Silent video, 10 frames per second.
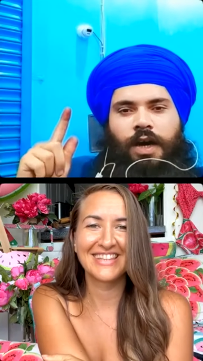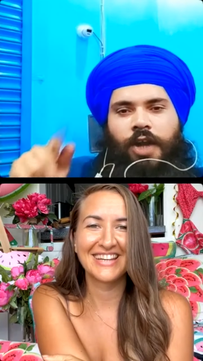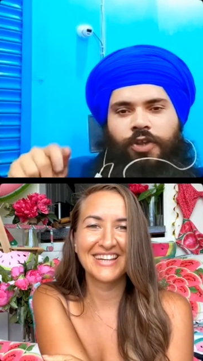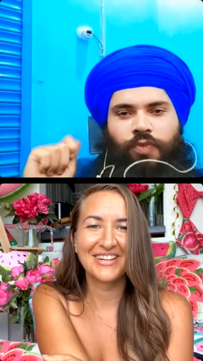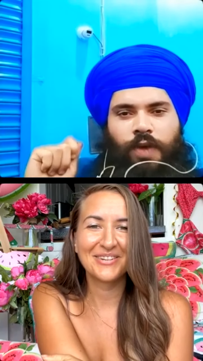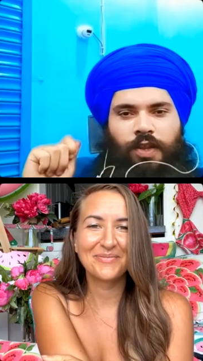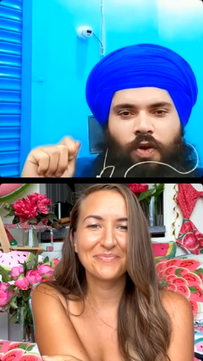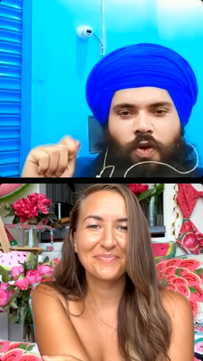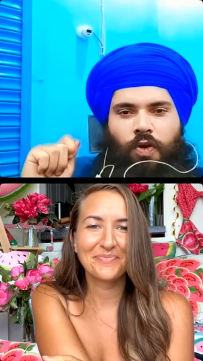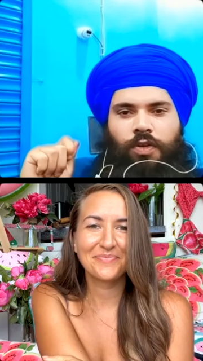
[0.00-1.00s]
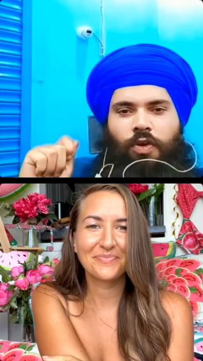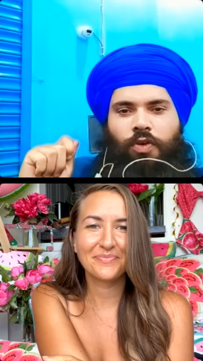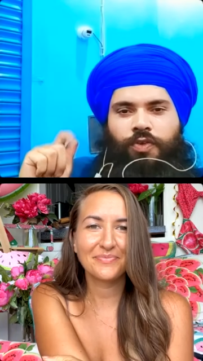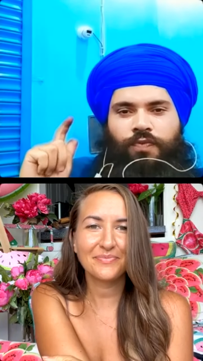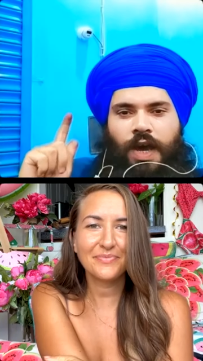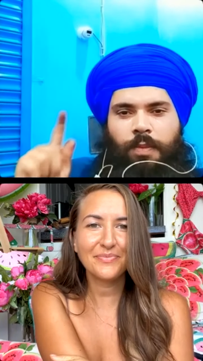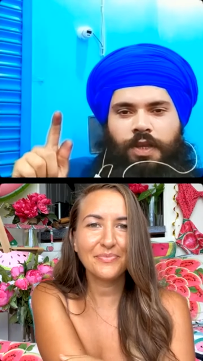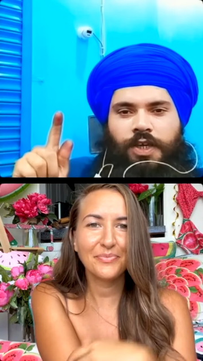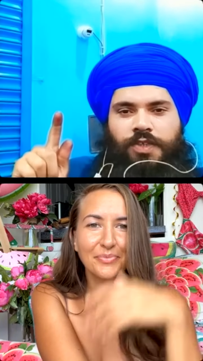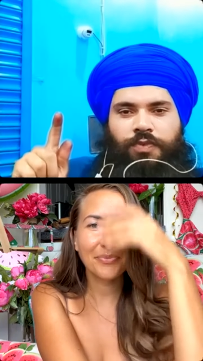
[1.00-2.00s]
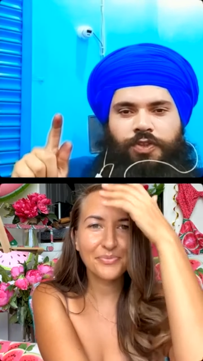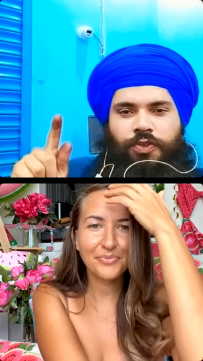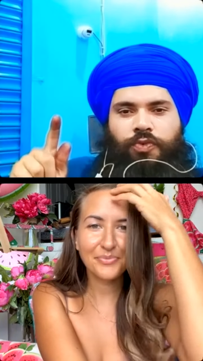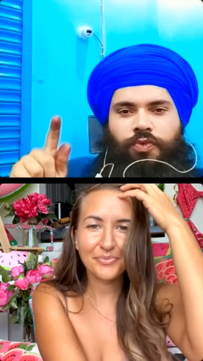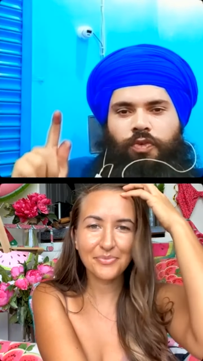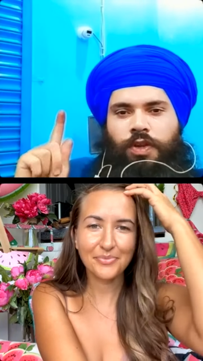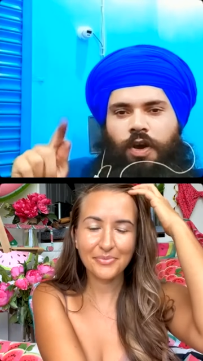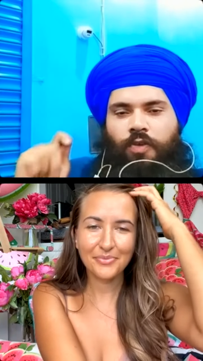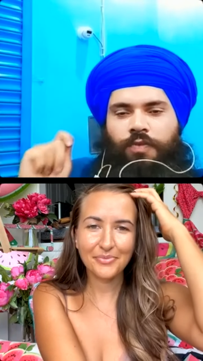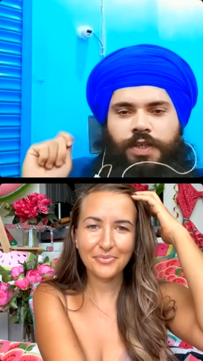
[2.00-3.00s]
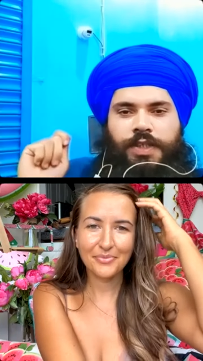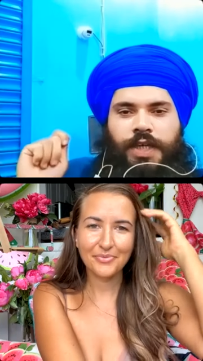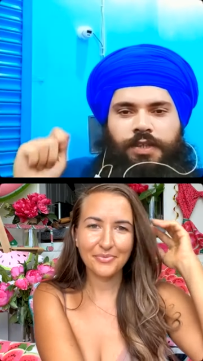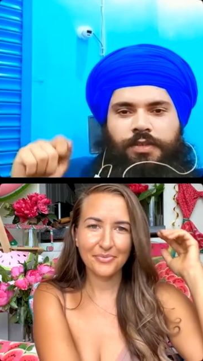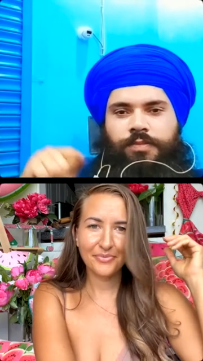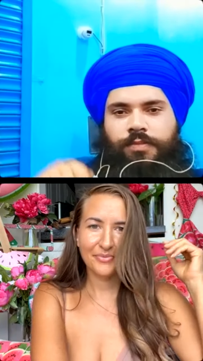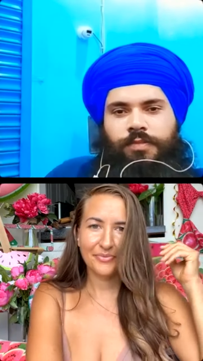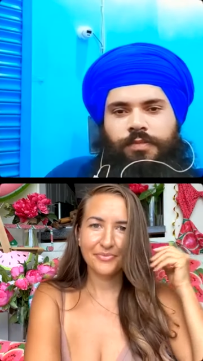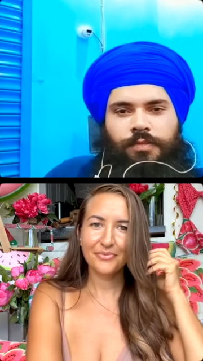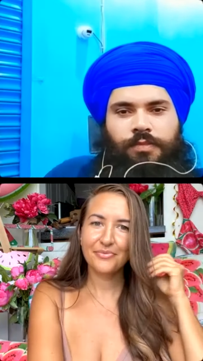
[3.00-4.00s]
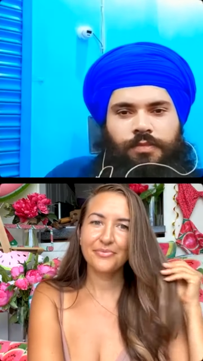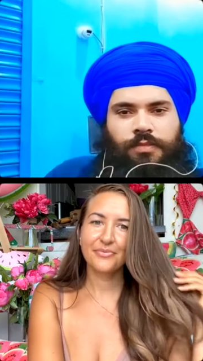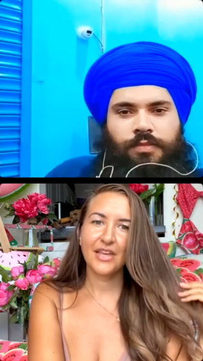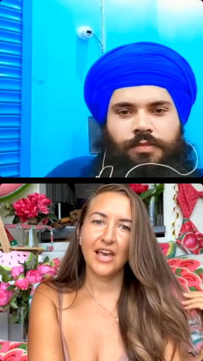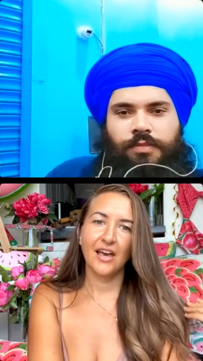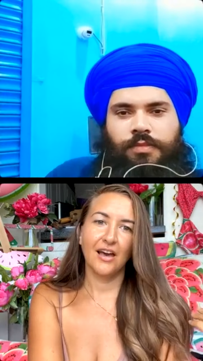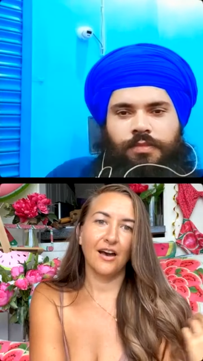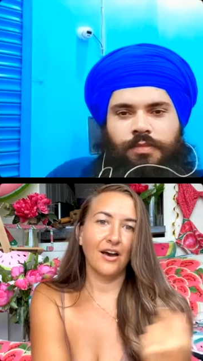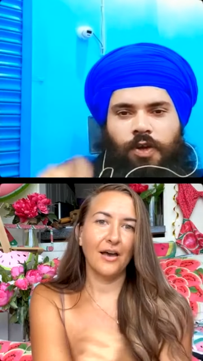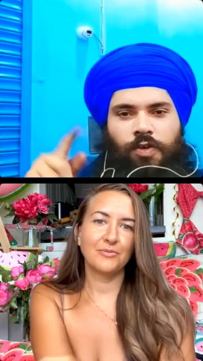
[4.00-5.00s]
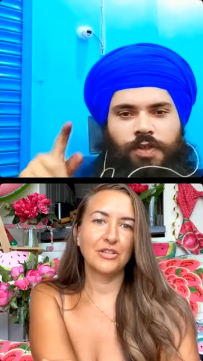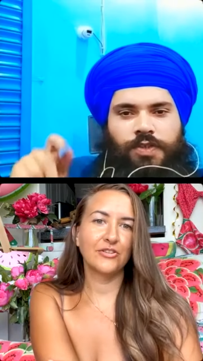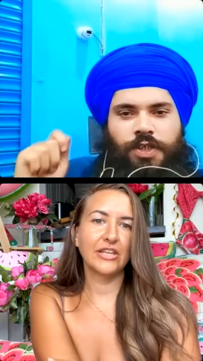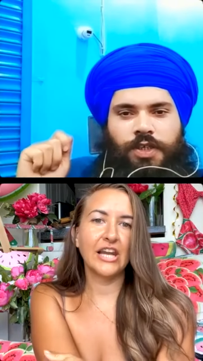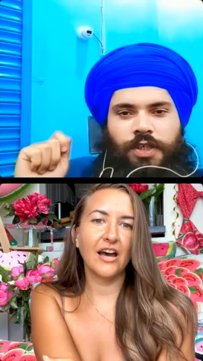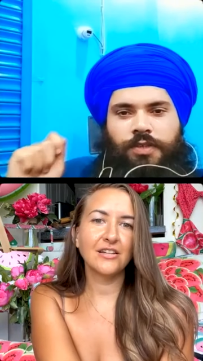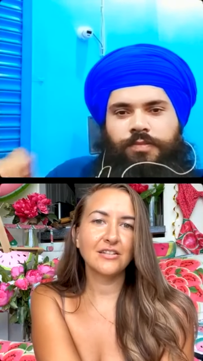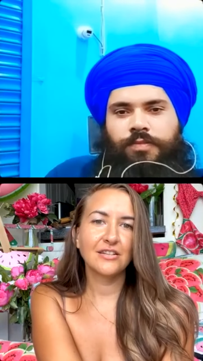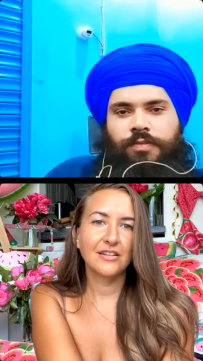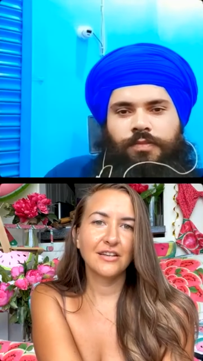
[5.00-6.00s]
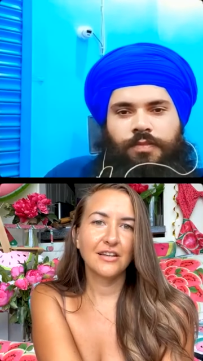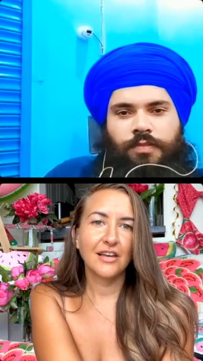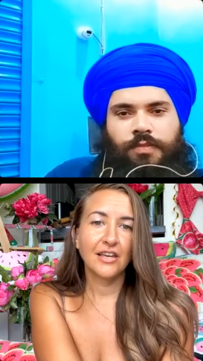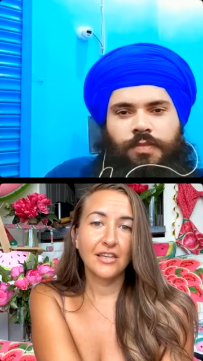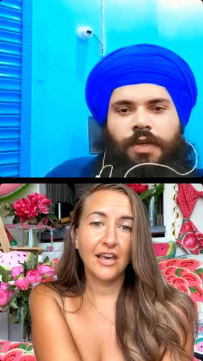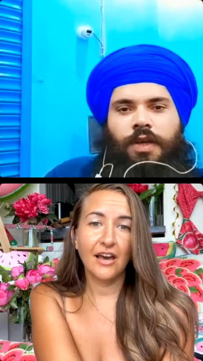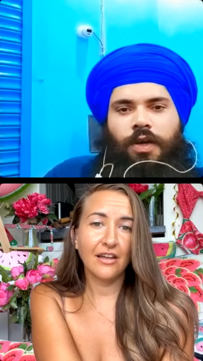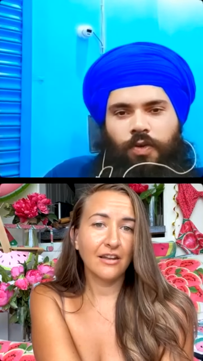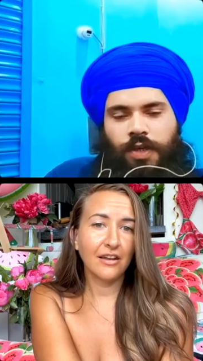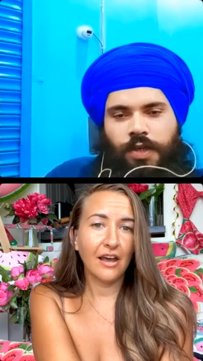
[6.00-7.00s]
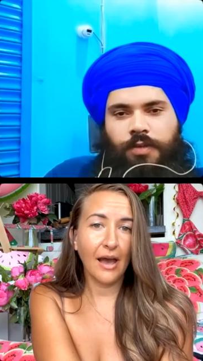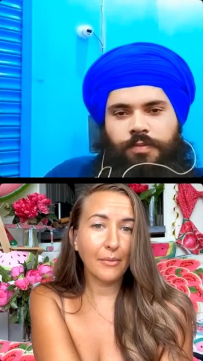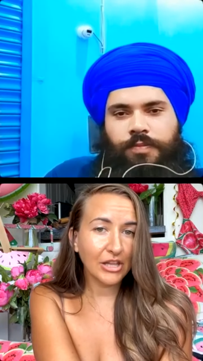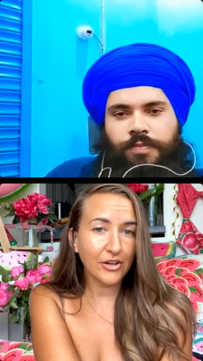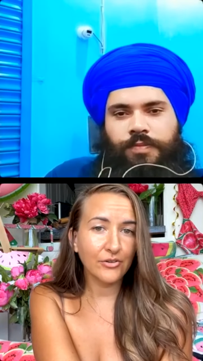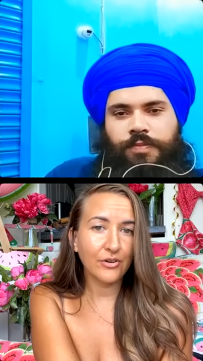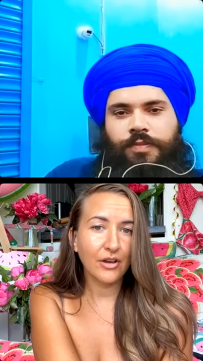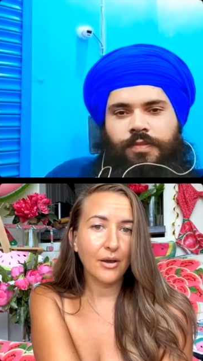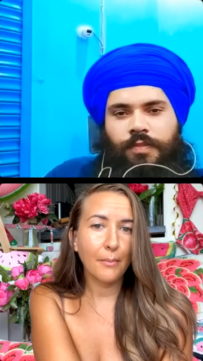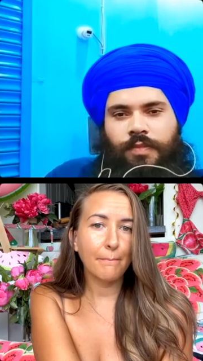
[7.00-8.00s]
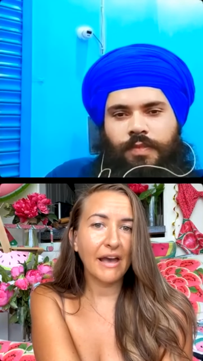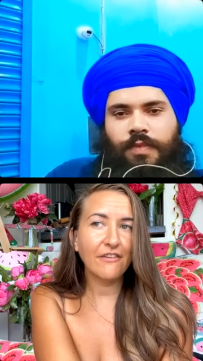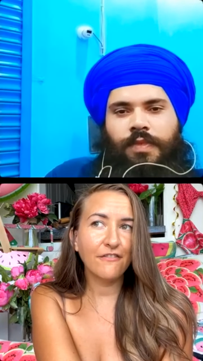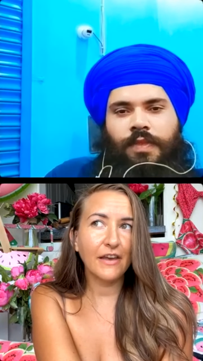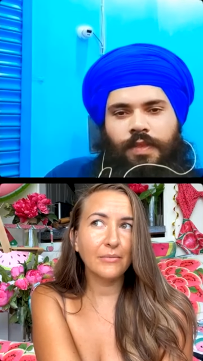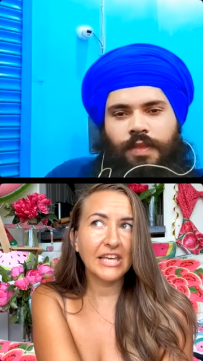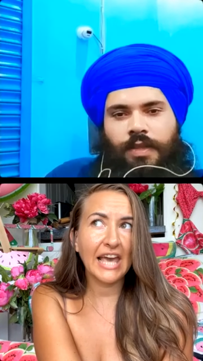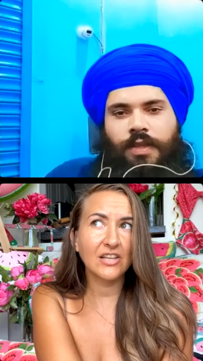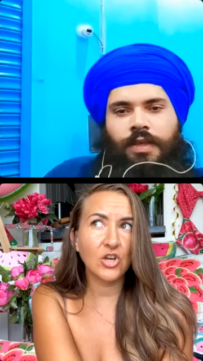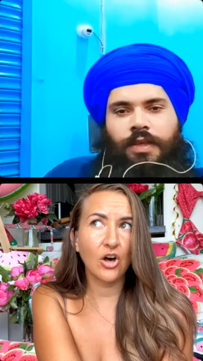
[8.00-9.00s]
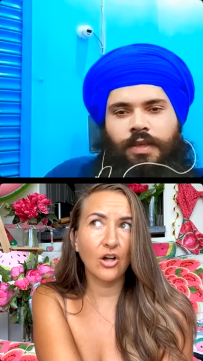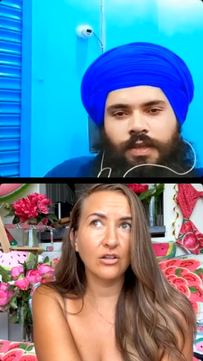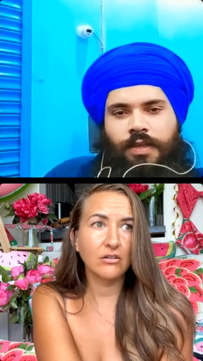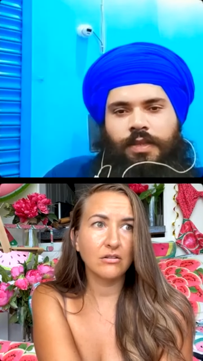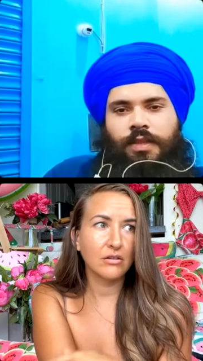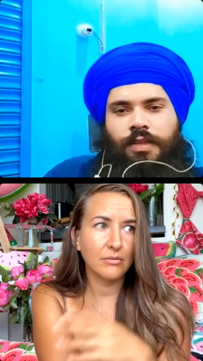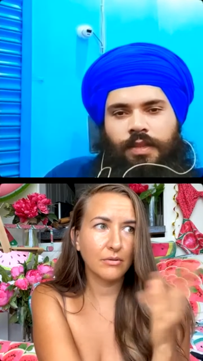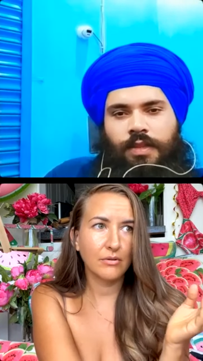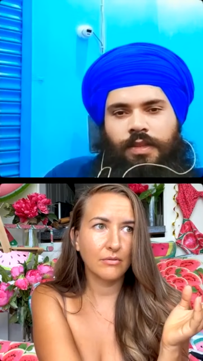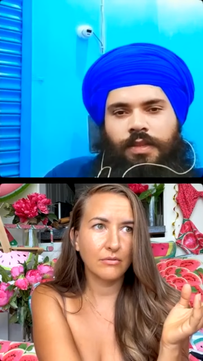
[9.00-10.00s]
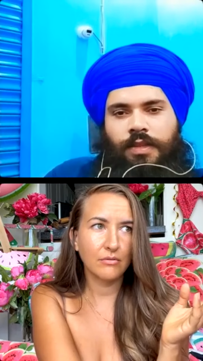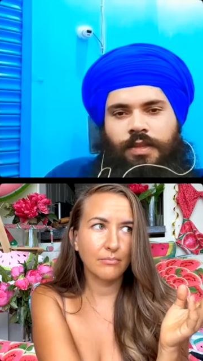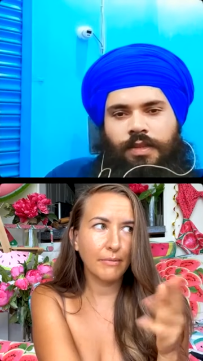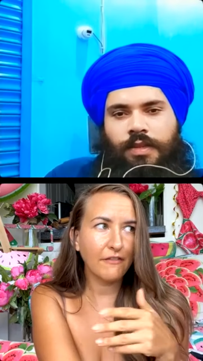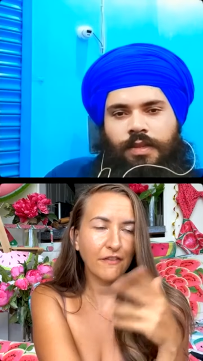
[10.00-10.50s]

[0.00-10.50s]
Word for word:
Speaker 1: Are you alone or your family is with you on raw vegan diet on this
Speaker 2: Absolutely journey? Not. Yeah. Okay. I'm alone. My family has all my